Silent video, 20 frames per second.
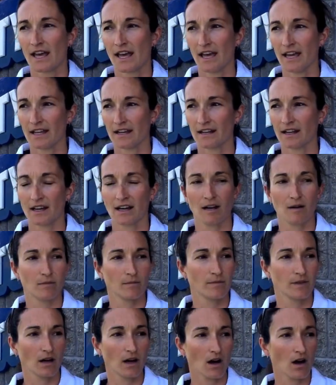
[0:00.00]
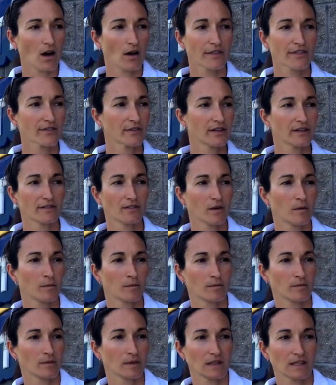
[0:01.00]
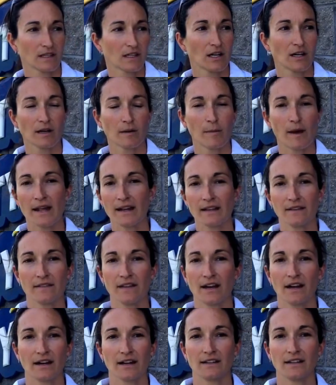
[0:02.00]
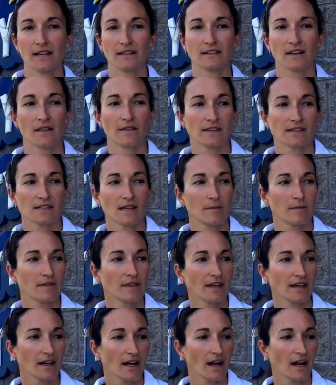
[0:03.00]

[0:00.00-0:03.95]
and um, all three of them could have been in there and, and done the same thing.